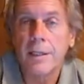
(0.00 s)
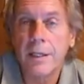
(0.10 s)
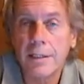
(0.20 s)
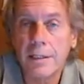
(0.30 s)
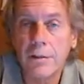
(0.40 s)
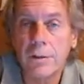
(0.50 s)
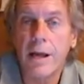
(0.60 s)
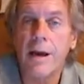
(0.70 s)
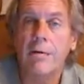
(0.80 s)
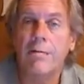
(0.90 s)
And you don't
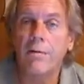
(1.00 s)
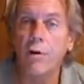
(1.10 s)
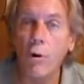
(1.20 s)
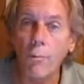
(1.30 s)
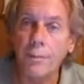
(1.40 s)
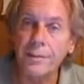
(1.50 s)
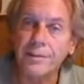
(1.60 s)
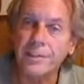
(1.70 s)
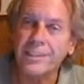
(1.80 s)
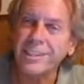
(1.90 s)
have
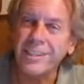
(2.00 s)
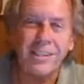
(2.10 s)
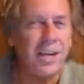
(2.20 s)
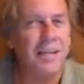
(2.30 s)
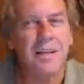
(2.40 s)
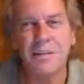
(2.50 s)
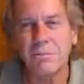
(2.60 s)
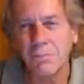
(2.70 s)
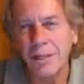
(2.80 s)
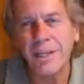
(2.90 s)
open, because these are like
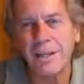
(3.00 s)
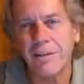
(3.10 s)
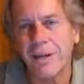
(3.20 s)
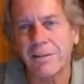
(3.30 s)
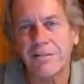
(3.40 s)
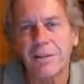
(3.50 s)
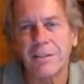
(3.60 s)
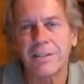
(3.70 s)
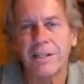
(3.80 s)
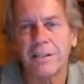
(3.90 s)
breeding grounds for
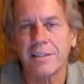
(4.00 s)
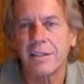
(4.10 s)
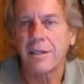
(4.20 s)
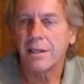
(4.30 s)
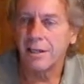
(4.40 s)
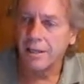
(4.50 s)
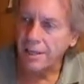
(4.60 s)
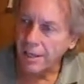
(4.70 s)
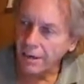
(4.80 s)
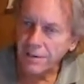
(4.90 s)
insects.
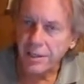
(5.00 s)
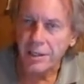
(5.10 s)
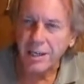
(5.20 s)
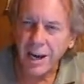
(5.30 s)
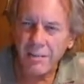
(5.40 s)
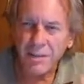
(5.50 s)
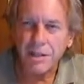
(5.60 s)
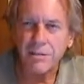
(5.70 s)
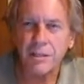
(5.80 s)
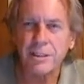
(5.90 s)
Everything
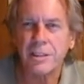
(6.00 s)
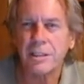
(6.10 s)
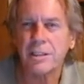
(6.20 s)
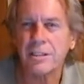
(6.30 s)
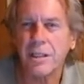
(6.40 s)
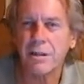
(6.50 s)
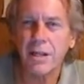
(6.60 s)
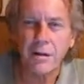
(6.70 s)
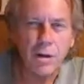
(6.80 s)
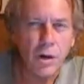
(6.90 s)
grows in these, because
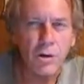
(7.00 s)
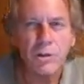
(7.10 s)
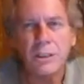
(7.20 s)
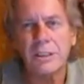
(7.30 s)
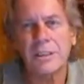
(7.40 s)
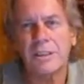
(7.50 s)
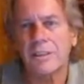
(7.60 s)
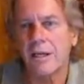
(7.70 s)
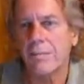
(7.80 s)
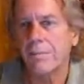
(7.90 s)
they load these
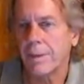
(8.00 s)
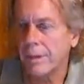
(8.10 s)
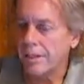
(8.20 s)
things up.